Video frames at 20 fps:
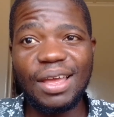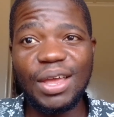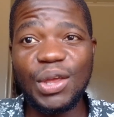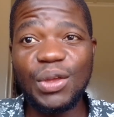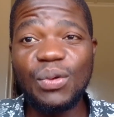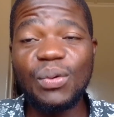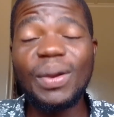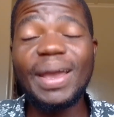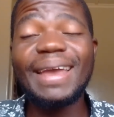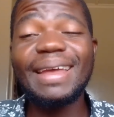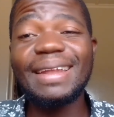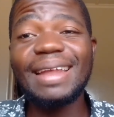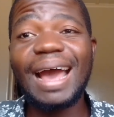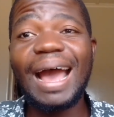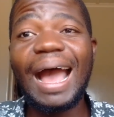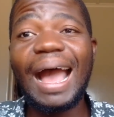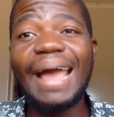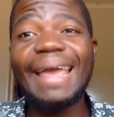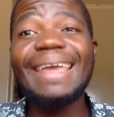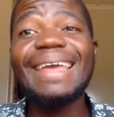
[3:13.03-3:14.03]
you and
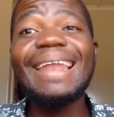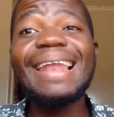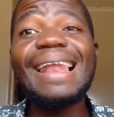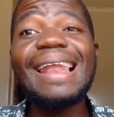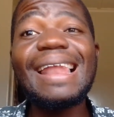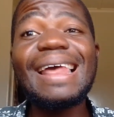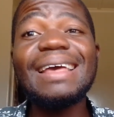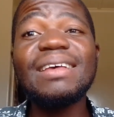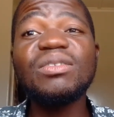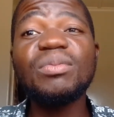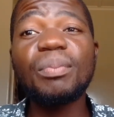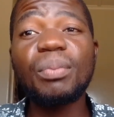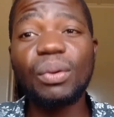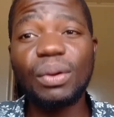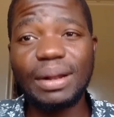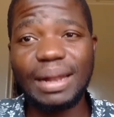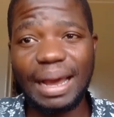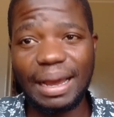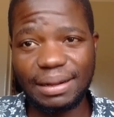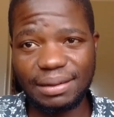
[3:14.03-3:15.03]
I less
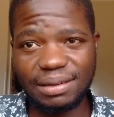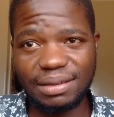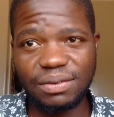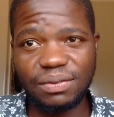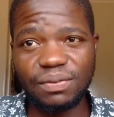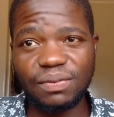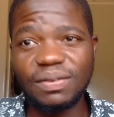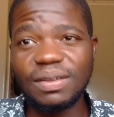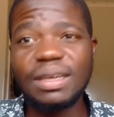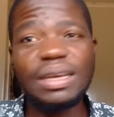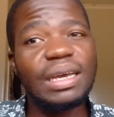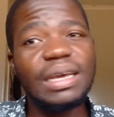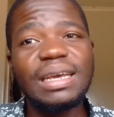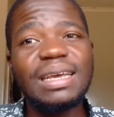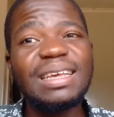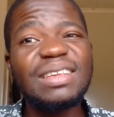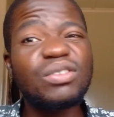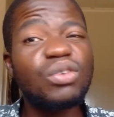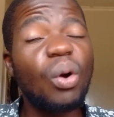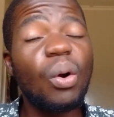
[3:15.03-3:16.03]
productive.
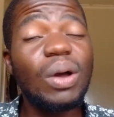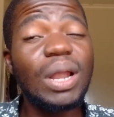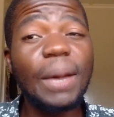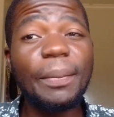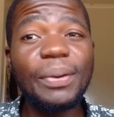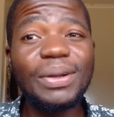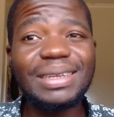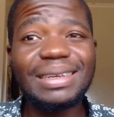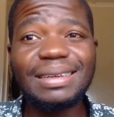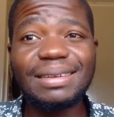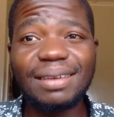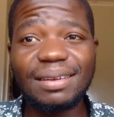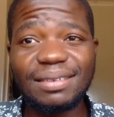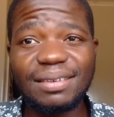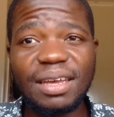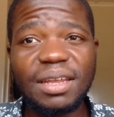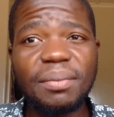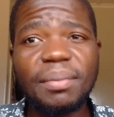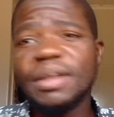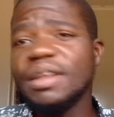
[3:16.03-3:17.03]
It's all about
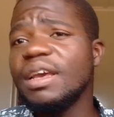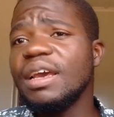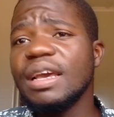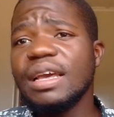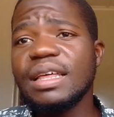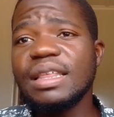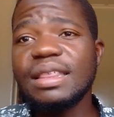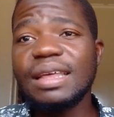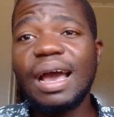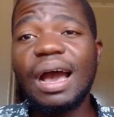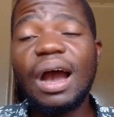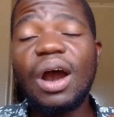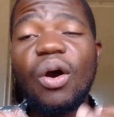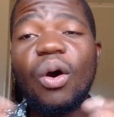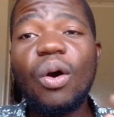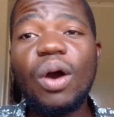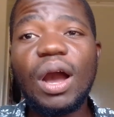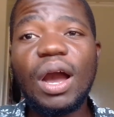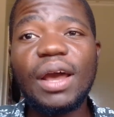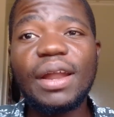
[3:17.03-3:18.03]
entertainment. Their
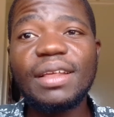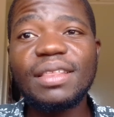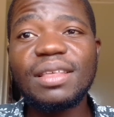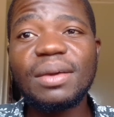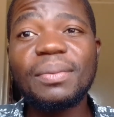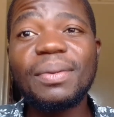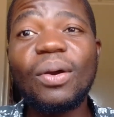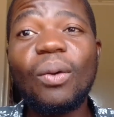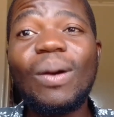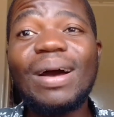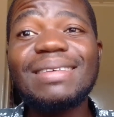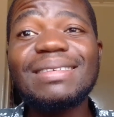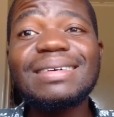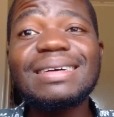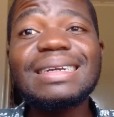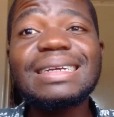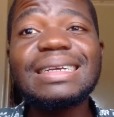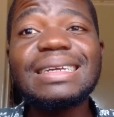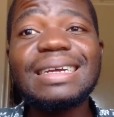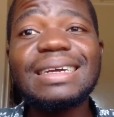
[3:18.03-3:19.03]
algorithm was
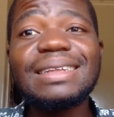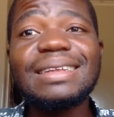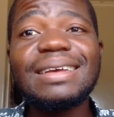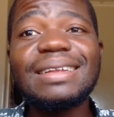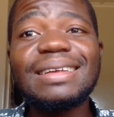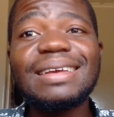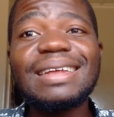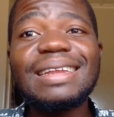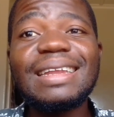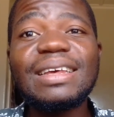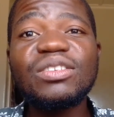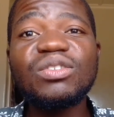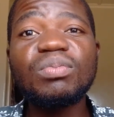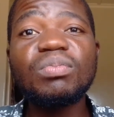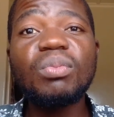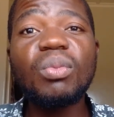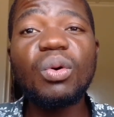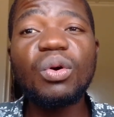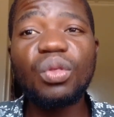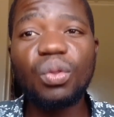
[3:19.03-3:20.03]
created in a
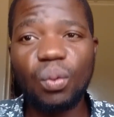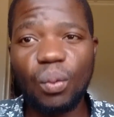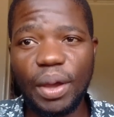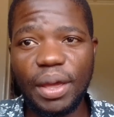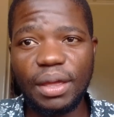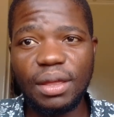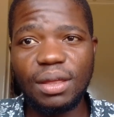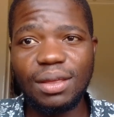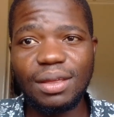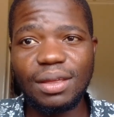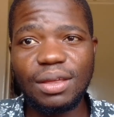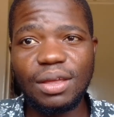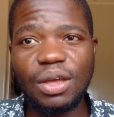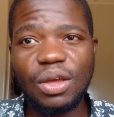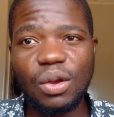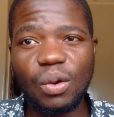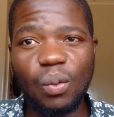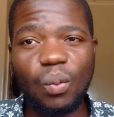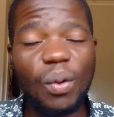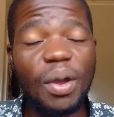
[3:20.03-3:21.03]
smooth way,
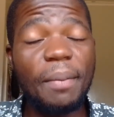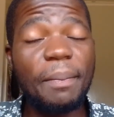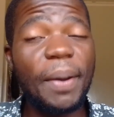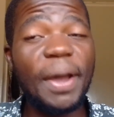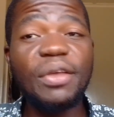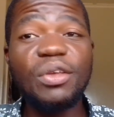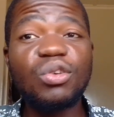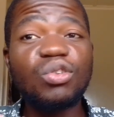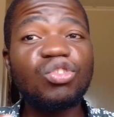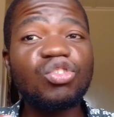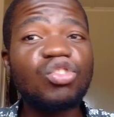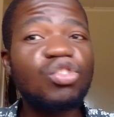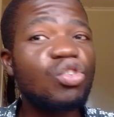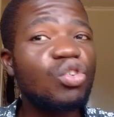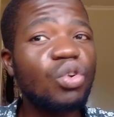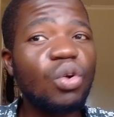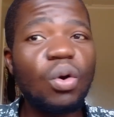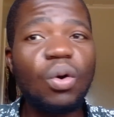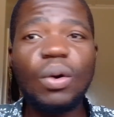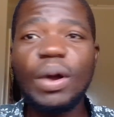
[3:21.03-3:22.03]
whereby you
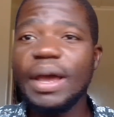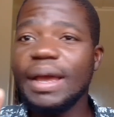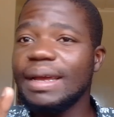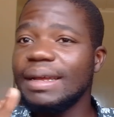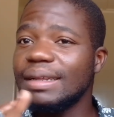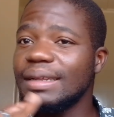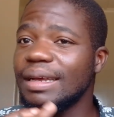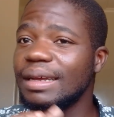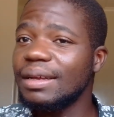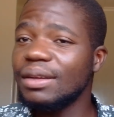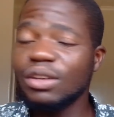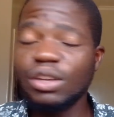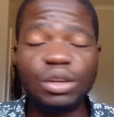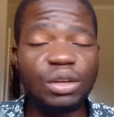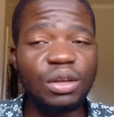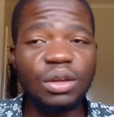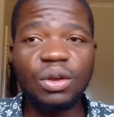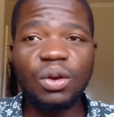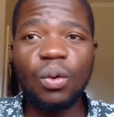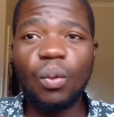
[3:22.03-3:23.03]
scroll at
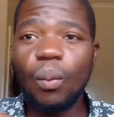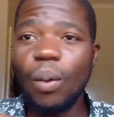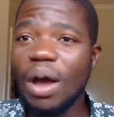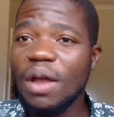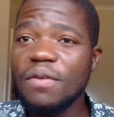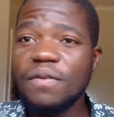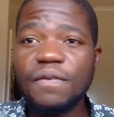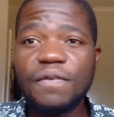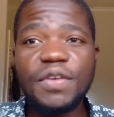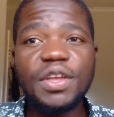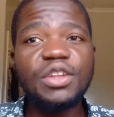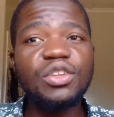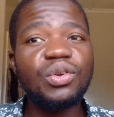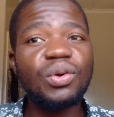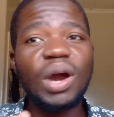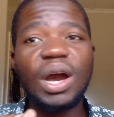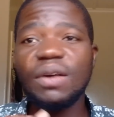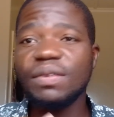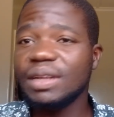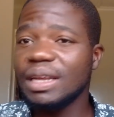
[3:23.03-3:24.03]
one
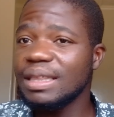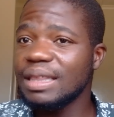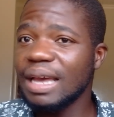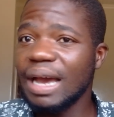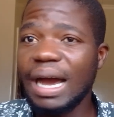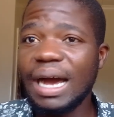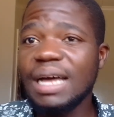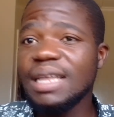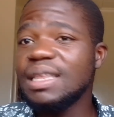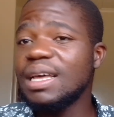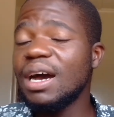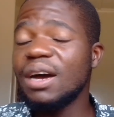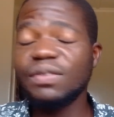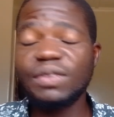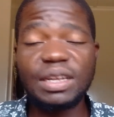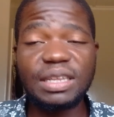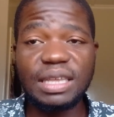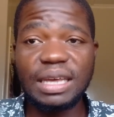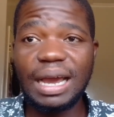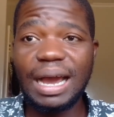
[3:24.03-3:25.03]
video after the
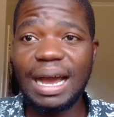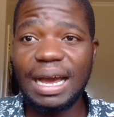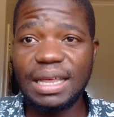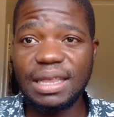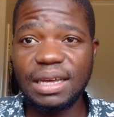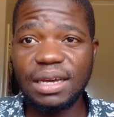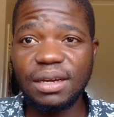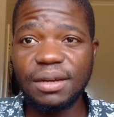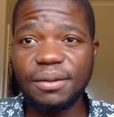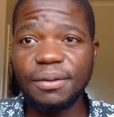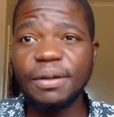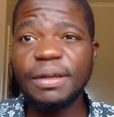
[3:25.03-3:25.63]
other.